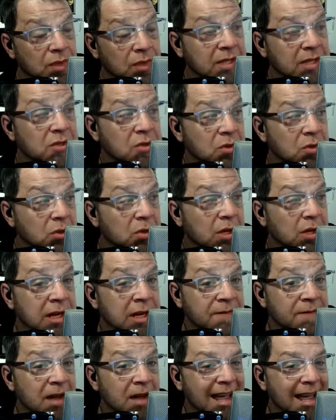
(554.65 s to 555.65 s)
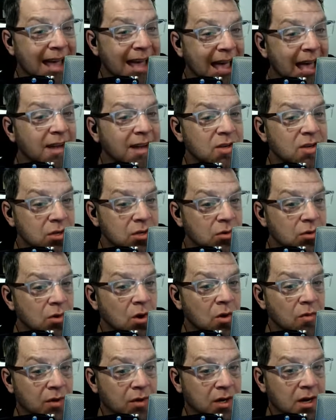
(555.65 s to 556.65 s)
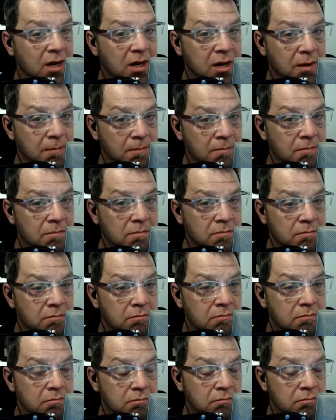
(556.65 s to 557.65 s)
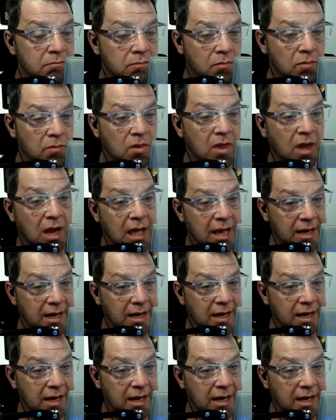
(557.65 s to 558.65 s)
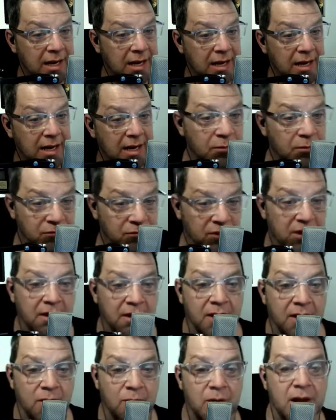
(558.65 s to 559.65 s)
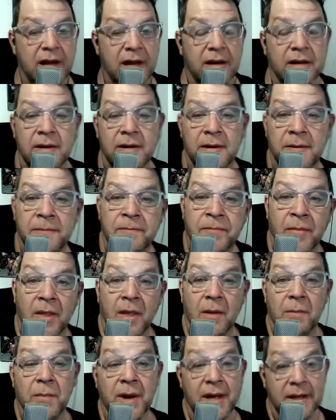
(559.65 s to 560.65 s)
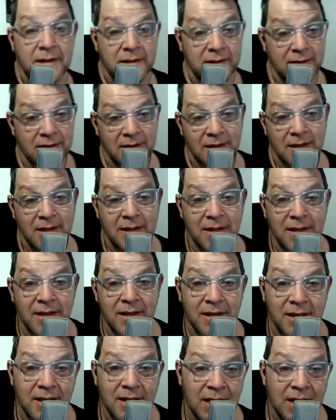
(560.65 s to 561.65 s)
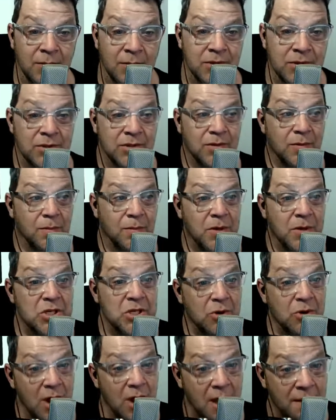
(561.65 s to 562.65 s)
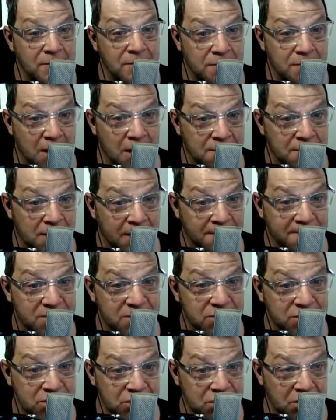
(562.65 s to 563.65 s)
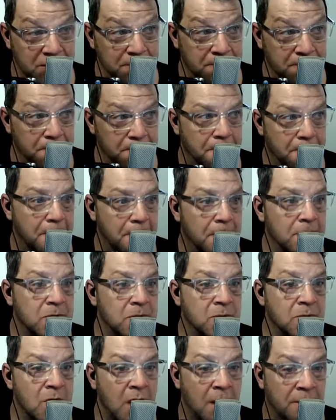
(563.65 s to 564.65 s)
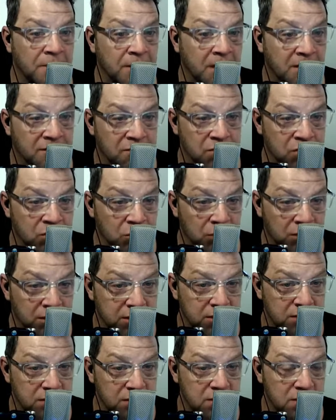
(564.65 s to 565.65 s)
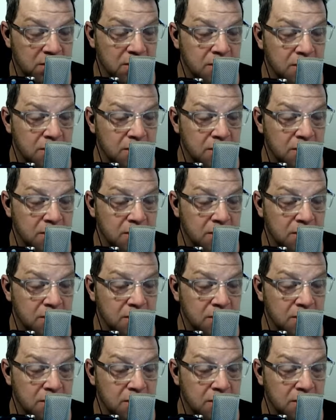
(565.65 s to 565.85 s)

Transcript: That's true. And if I had to overcome the lack of a finger, I would figure out a way. But it was prescribed by my physician to not play for 2 weeks.